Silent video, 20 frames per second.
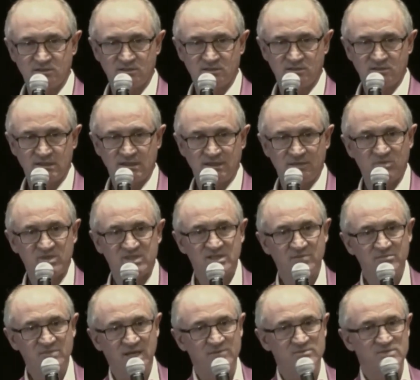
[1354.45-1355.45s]
But
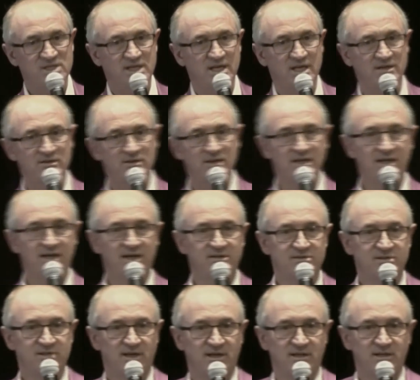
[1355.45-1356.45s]
sometimes you got to think
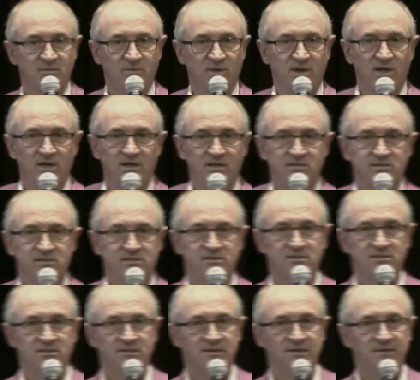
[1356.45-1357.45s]
outside the box.
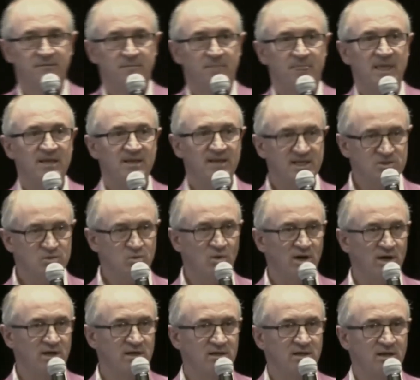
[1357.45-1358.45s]
And that's
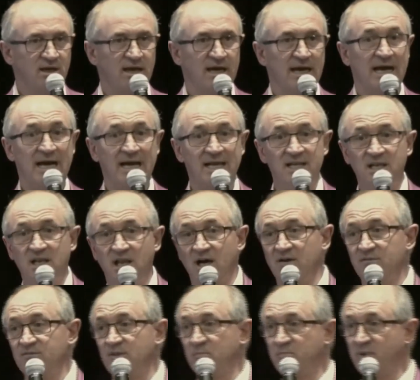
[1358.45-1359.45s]
why I love
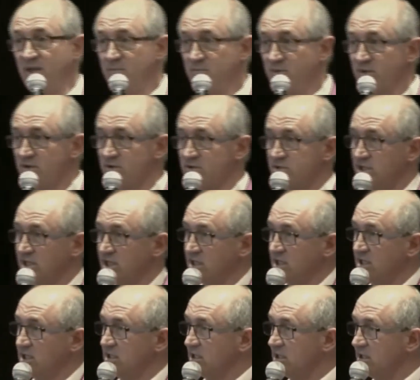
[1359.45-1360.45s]
the people that are sitting
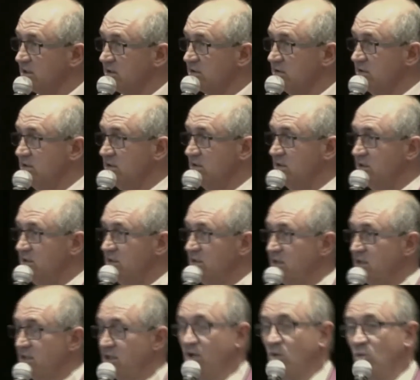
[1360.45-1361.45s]
in here. You
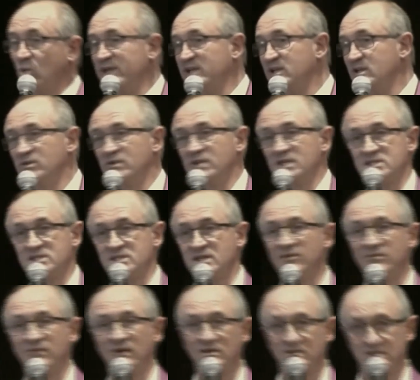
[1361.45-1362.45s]
know, we do this stuff
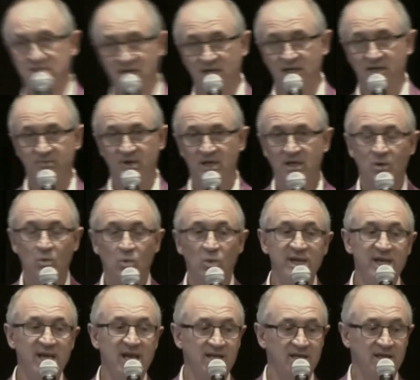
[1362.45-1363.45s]
all the time. We
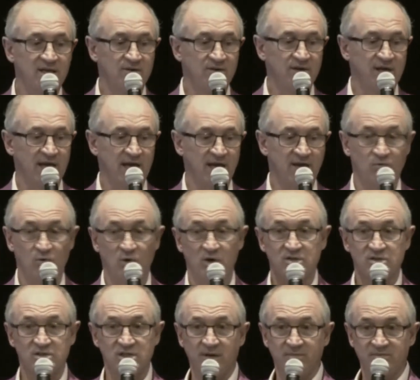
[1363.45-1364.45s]
literally have
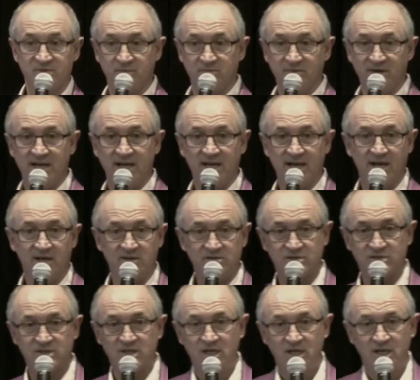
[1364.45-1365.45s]
workshops at my house
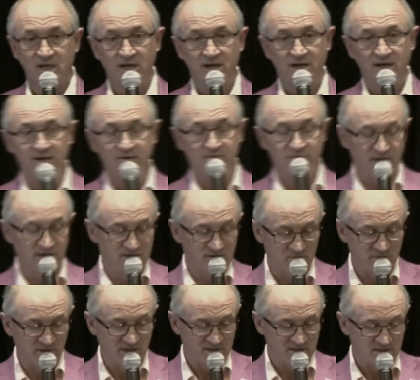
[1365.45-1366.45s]
every other
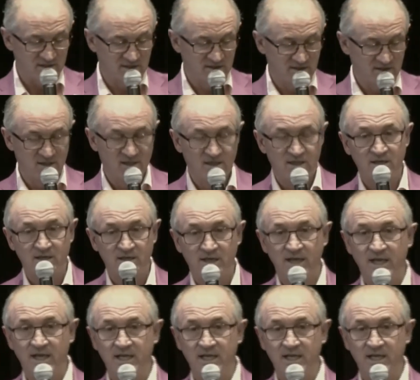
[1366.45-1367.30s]
month. And